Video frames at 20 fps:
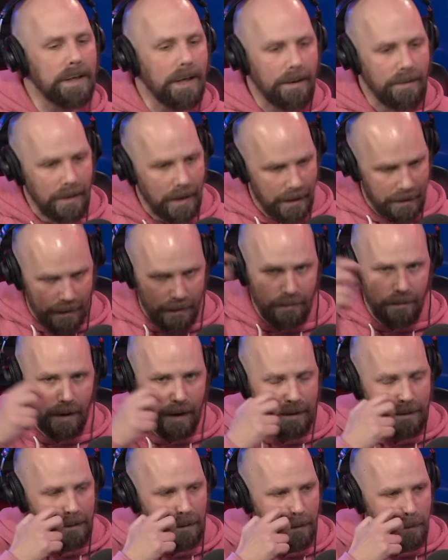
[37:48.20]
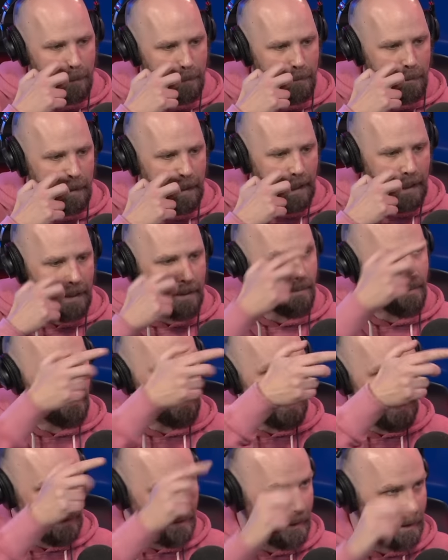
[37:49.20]
I told Bianca when we
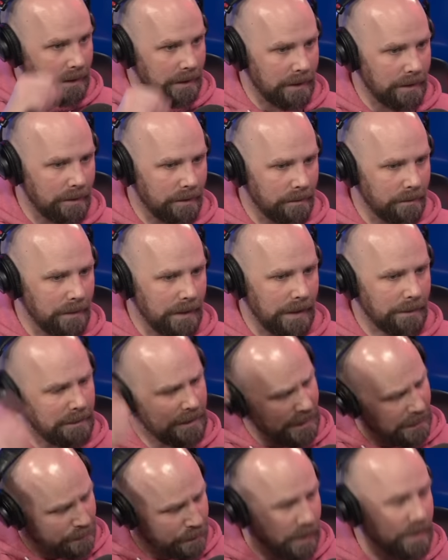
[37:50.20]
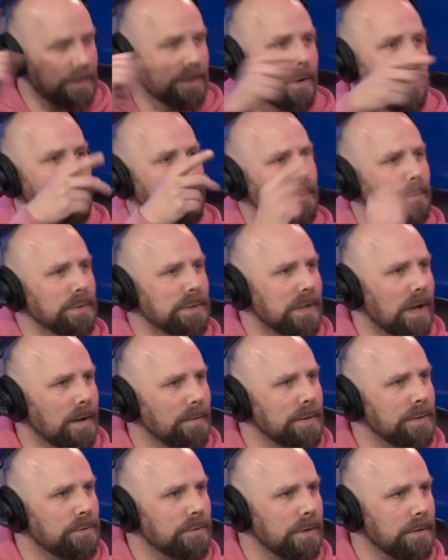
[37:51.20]
did when I did Busted Open with
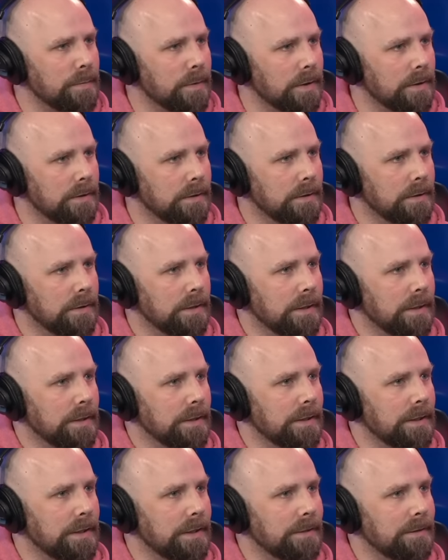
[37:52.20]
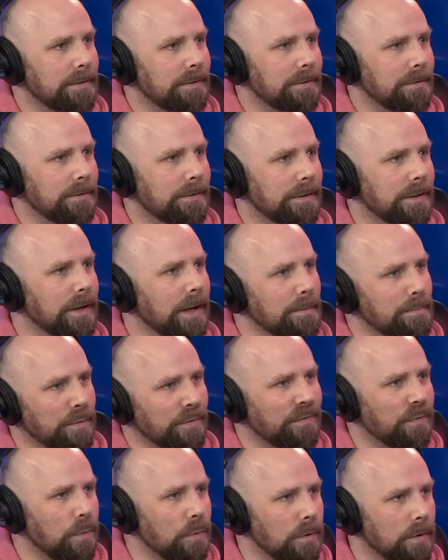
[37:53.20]
Tommy Dreamer, that the night
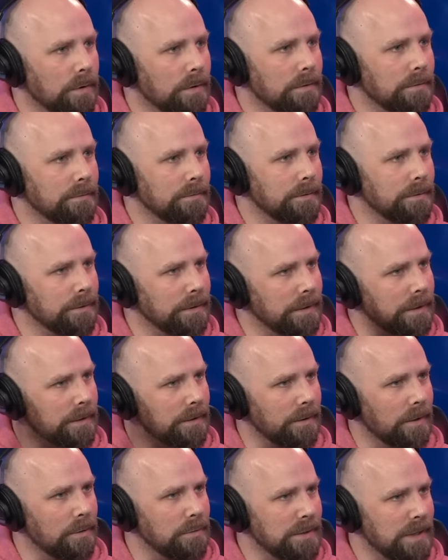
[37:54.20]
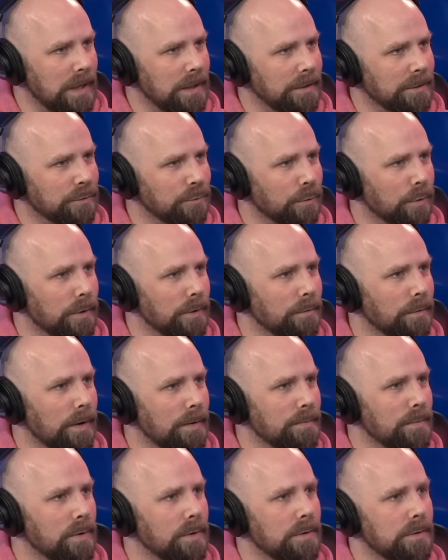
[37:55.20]
before we were in the hotel at the Royal
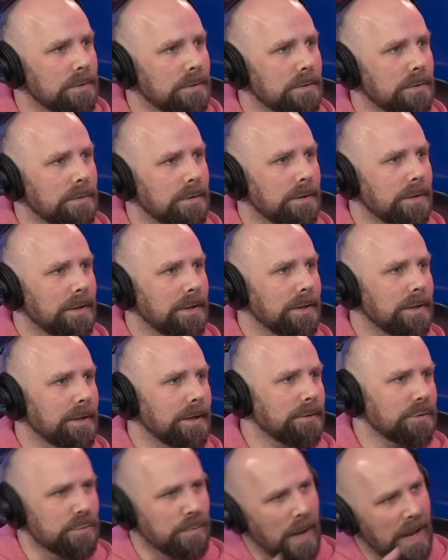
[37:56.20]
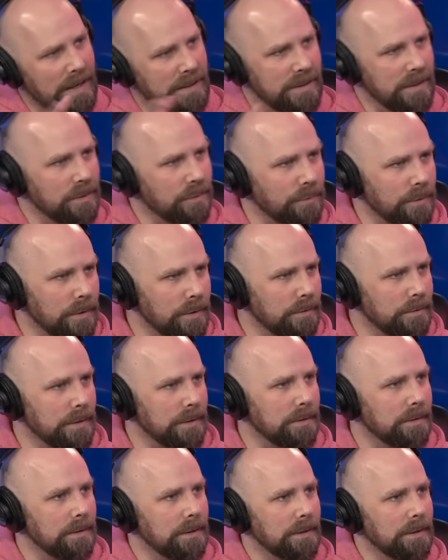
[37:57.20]
Rumble, and I was passing
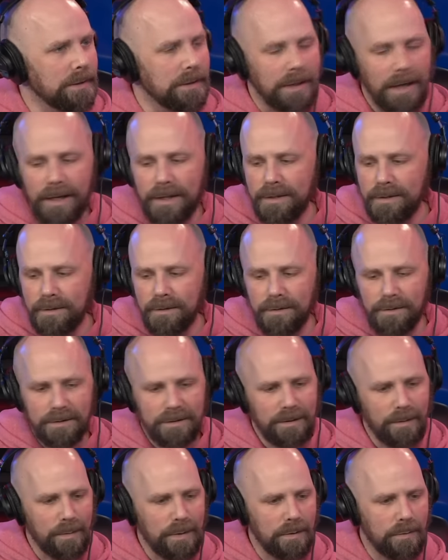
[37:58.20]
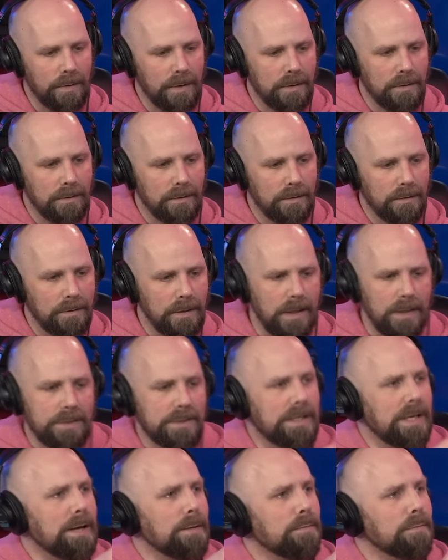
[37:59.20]
through, and somebody went, hey,
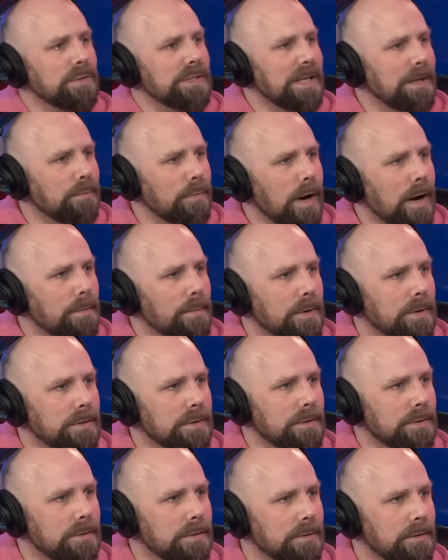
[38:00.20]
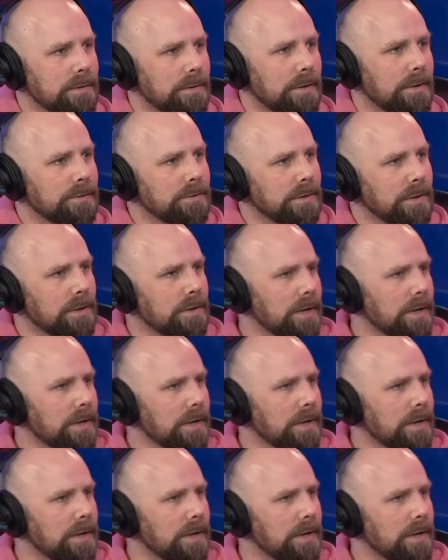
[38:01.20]
Sam Roberts, and I was like, oh